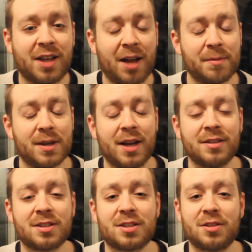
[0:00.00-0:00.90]
game
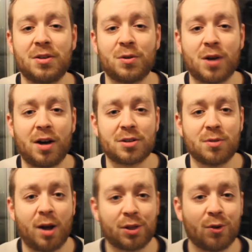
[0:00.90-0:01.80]
against
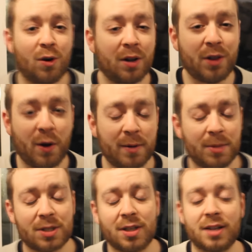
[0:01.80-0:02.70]
Newcastle, I thought, although he
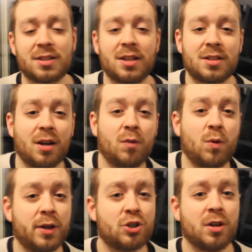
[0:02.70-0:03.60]
missed that sitter,
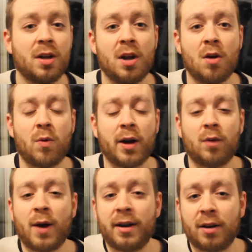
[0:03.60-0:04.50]
which when
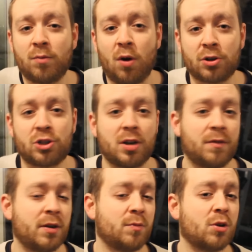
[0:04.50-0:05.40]
I went and watched,
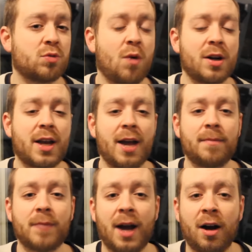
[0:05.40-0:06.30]
I've only watched one
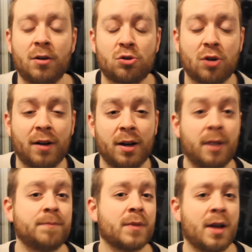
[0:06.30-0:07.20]
game
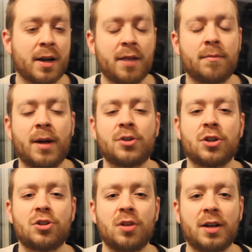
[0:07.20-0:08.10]
at
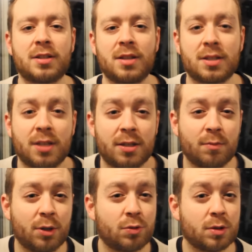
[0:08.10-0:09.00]
Manchester United this
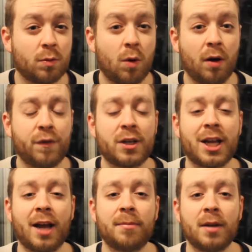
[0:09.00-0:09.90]
season, which was the Watford
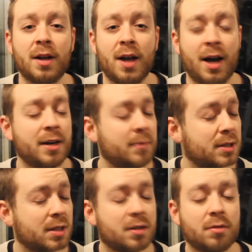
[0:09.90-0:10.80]
game, and he
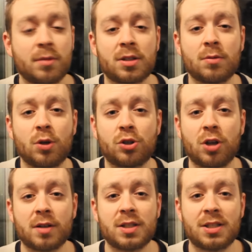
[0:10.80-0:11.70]
missed some good
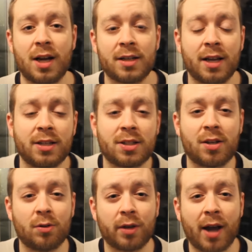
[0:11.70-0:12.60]
chances that day to
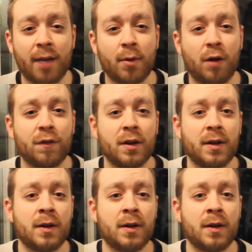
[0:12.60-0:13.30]
kill the game off.